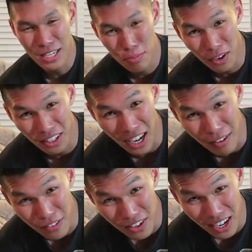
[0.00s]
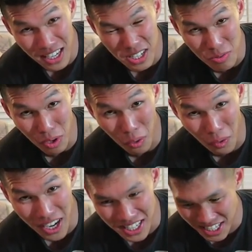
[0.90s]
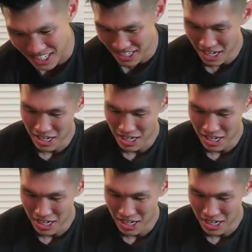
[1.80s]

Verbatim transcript: as per a lot of you guys' requests.